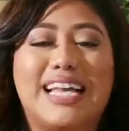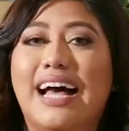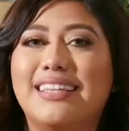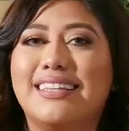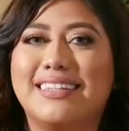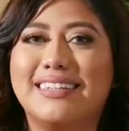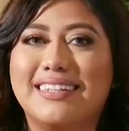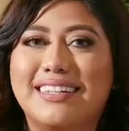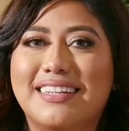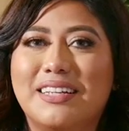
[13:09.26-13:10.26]
talent,
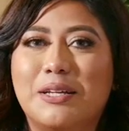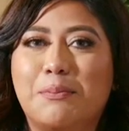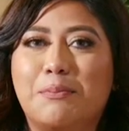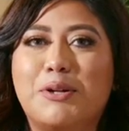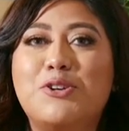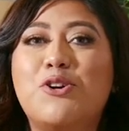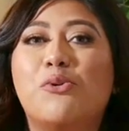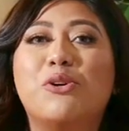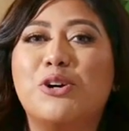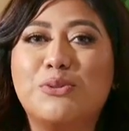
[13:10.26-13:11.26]
but
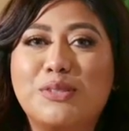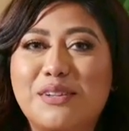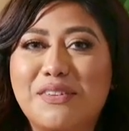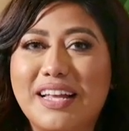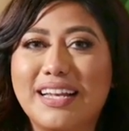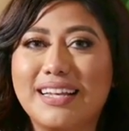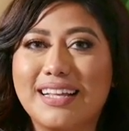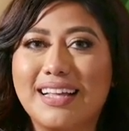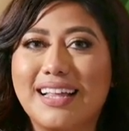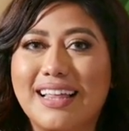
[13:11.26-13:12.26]
no one knows of it,
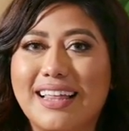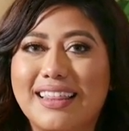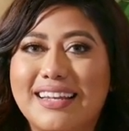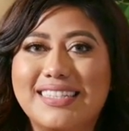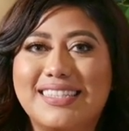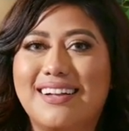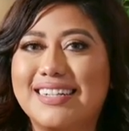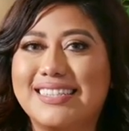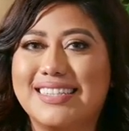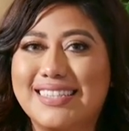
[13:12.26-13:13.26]
then it's
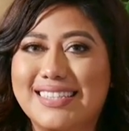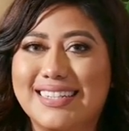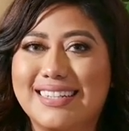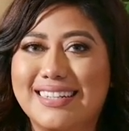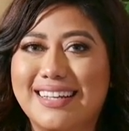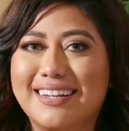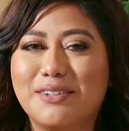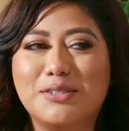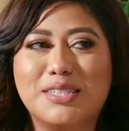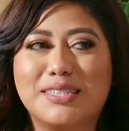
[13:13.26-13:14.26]
non-existent.
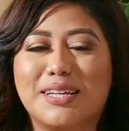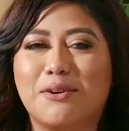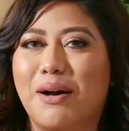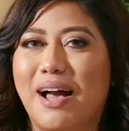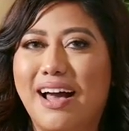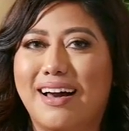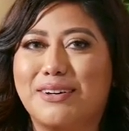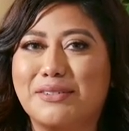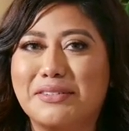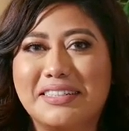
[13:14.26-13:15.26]
And I was just like,
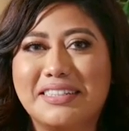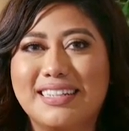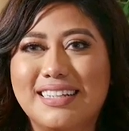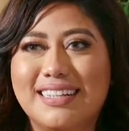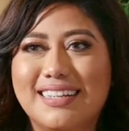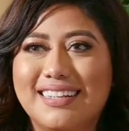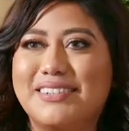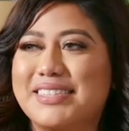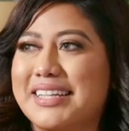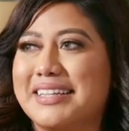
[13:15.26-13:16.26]
wow.
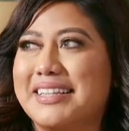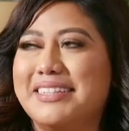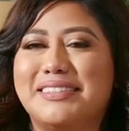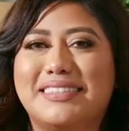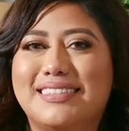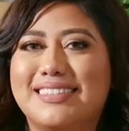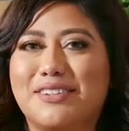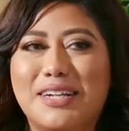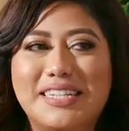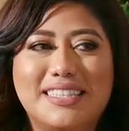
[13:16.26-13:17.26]
I was like,
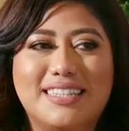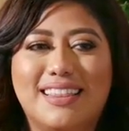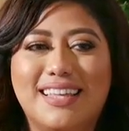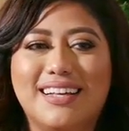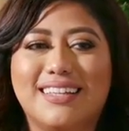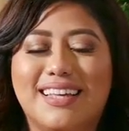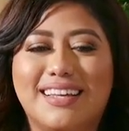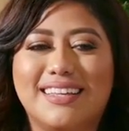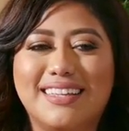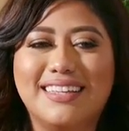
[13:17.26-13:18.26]
that's crazy to think,
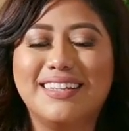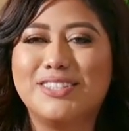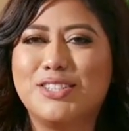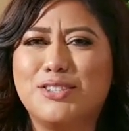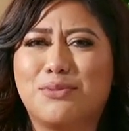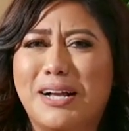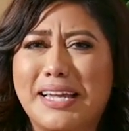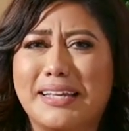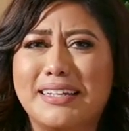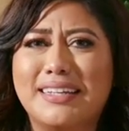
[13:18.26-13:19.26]
like, she's
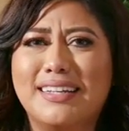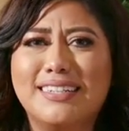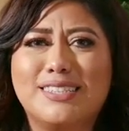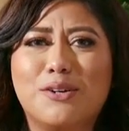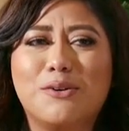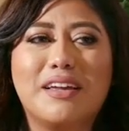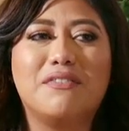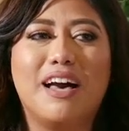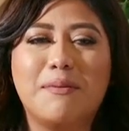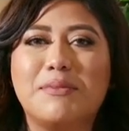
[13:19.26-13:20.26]
right. So
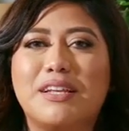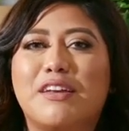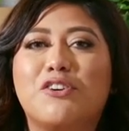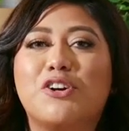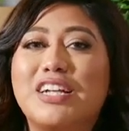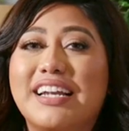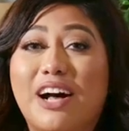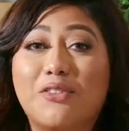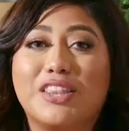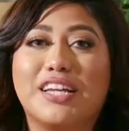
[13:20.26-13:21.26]
if you're
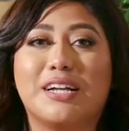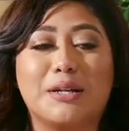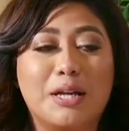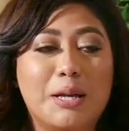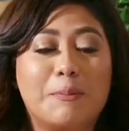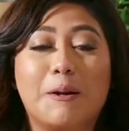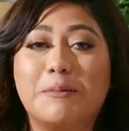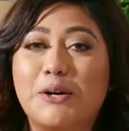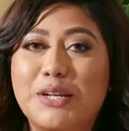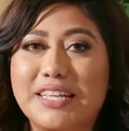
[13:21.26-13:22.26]
not out there
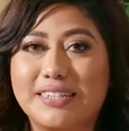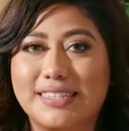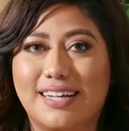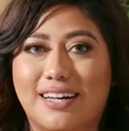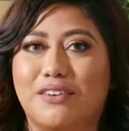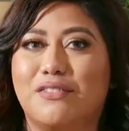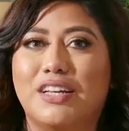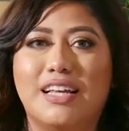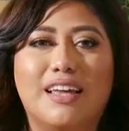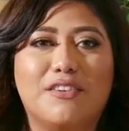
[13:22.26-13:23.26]
promoting
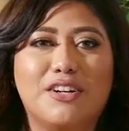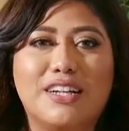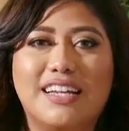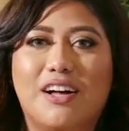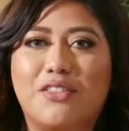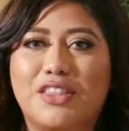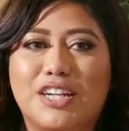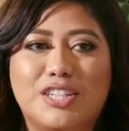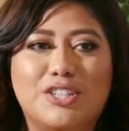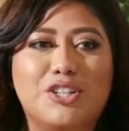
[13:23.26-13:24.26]
yourself, if you're not
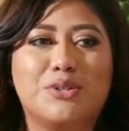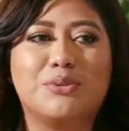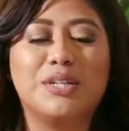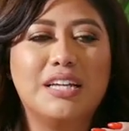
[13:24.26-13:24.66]
out there,